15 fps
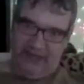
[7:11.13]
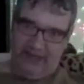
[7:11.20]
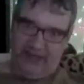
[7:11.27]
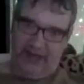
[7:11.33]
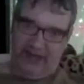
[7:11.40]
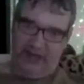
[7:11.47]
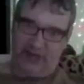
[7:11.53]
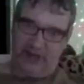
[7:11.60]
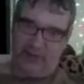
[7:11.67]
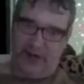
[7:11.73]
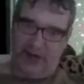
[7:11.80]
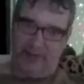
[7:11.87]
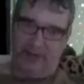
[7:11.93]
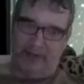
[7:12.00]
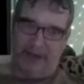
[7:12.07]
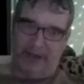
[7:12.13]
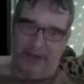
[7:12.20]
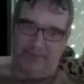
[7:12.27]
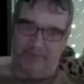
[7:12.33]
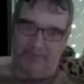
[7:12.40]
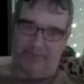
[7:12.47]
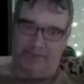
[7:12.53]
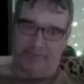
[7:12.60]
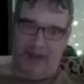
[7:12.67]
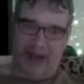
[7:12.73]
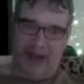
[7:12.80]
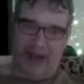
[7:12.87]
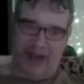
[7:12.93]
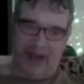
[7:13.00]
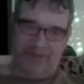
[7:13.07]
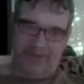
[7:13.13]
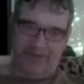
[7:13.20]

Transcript: Here's your wrap back. Bye.